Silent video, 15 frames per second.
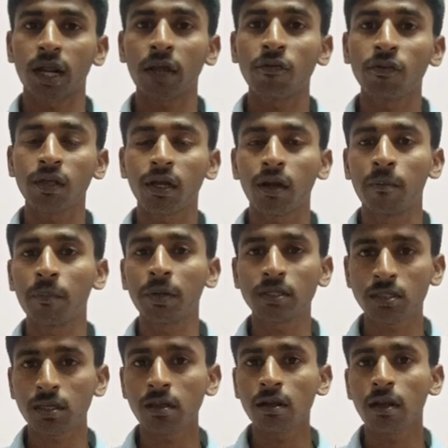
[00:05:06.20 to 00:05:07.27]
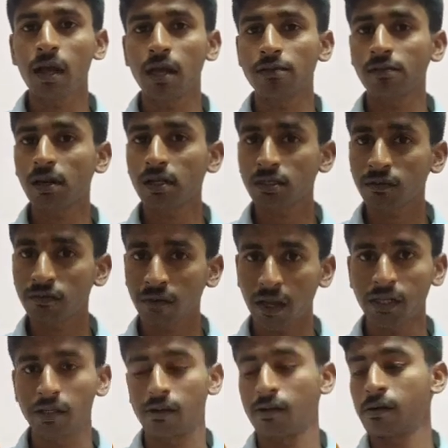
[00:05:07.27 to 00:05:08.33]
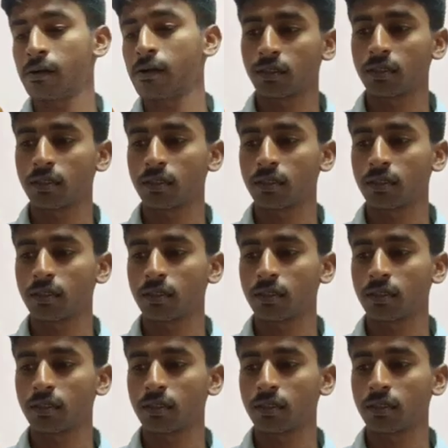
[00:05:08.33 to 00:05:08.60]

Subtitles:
drive the compressor as well as the fan